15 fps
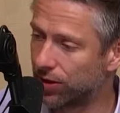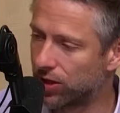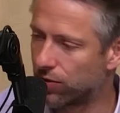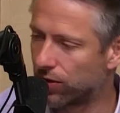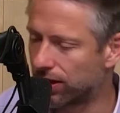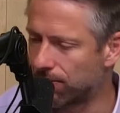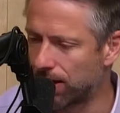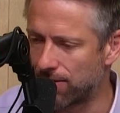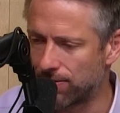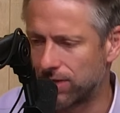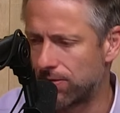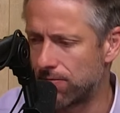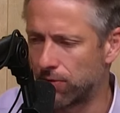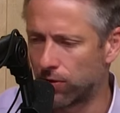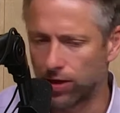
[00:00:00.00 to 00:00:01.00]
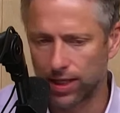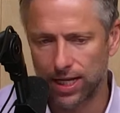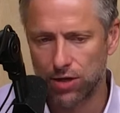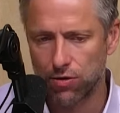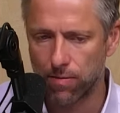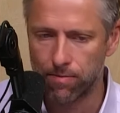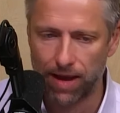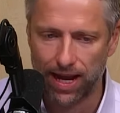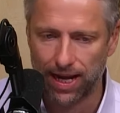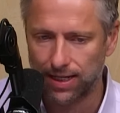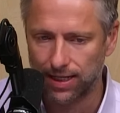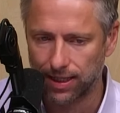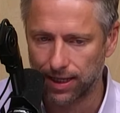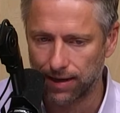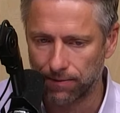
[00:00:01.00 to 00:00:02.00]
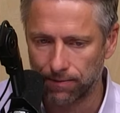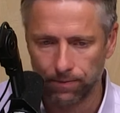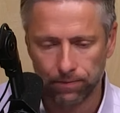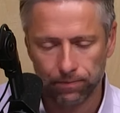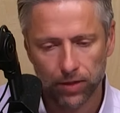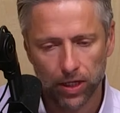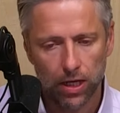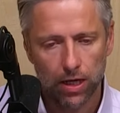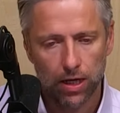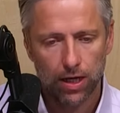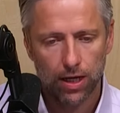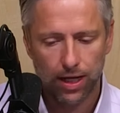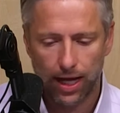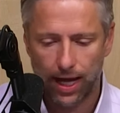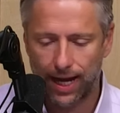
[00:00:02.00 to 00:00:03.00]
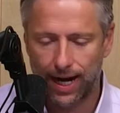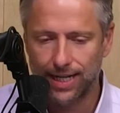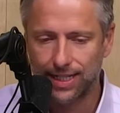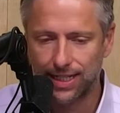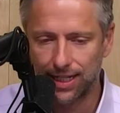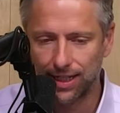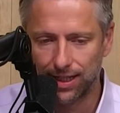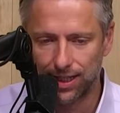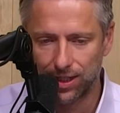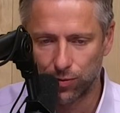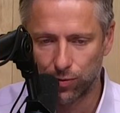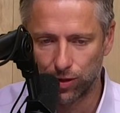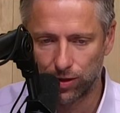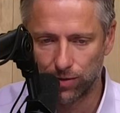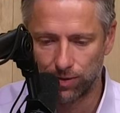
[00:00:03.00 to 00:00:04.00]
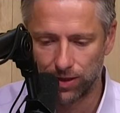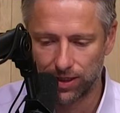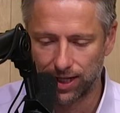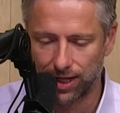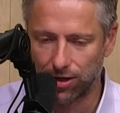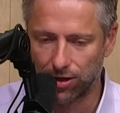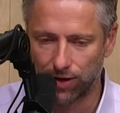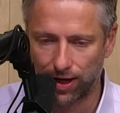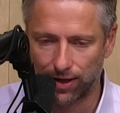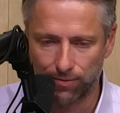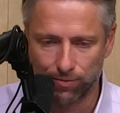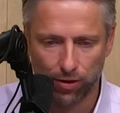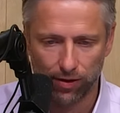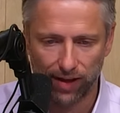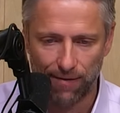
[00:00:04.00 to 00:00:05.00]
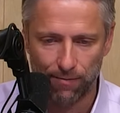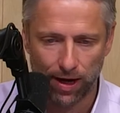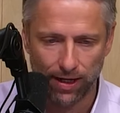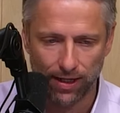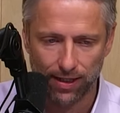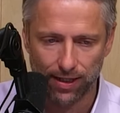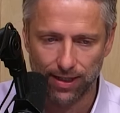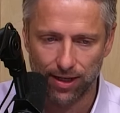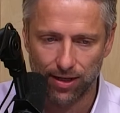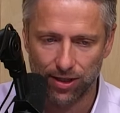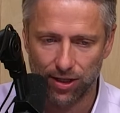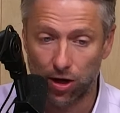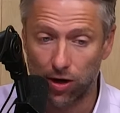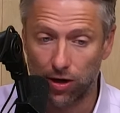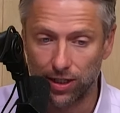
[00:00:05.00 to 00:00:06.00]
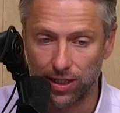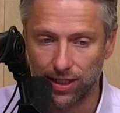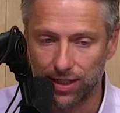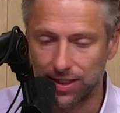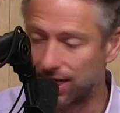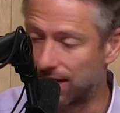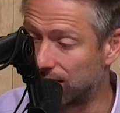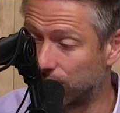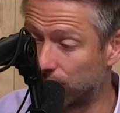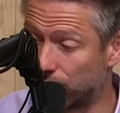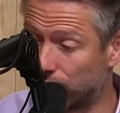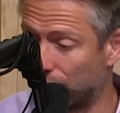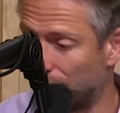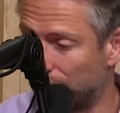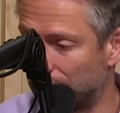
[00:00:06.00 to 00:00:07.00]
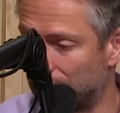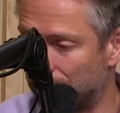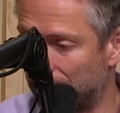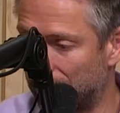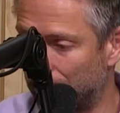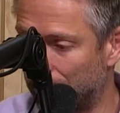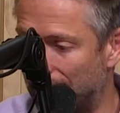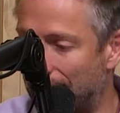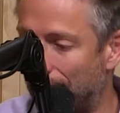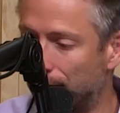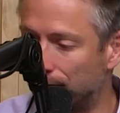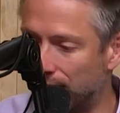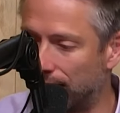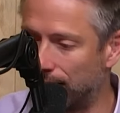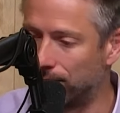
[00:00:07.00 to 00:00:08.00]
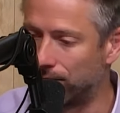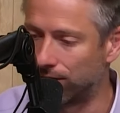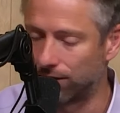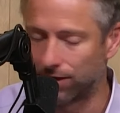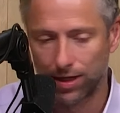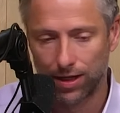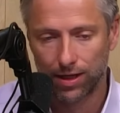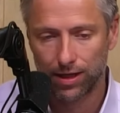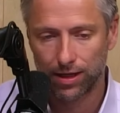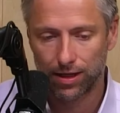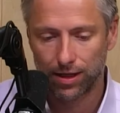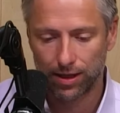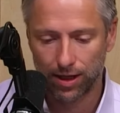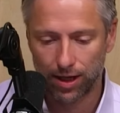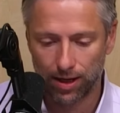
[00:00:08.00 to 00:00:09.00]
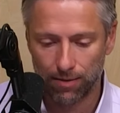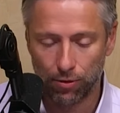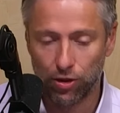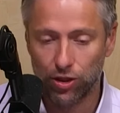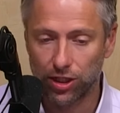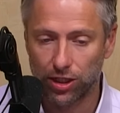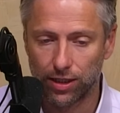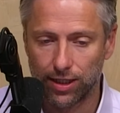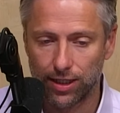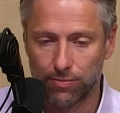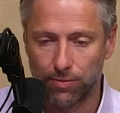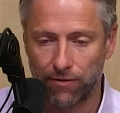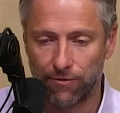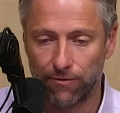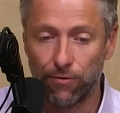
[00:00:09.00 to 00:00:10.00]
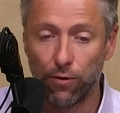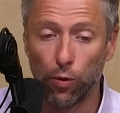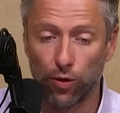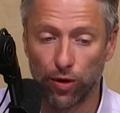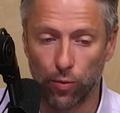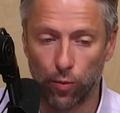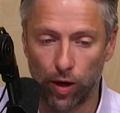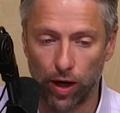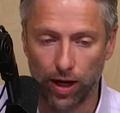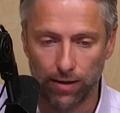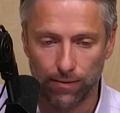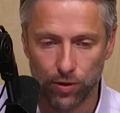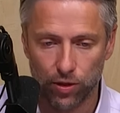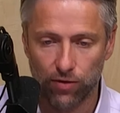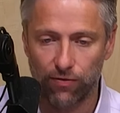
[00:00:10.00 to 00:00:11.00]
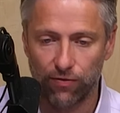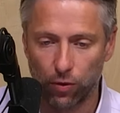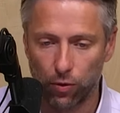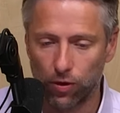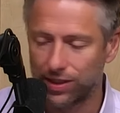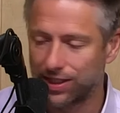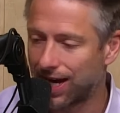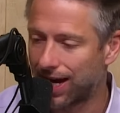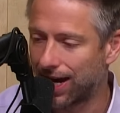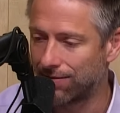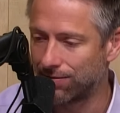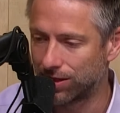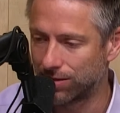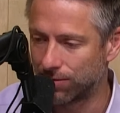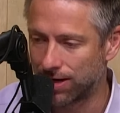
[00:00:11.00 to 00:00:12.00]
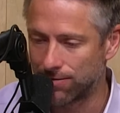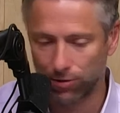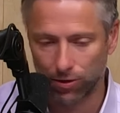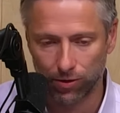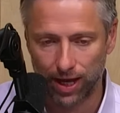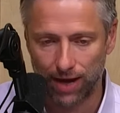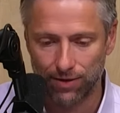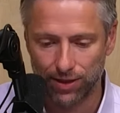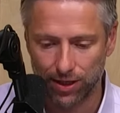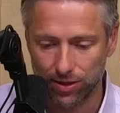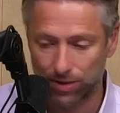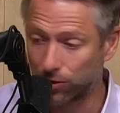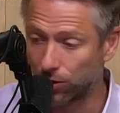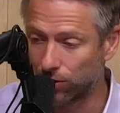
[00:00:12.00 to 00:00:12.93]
You want the babies to be born and then you abandon them. And ideally this would be centered around the pro-life pregnancy centers that already exist, which currently, by the way, outnumber abortion clinics by 4-1. There's four times as many pro-life centers.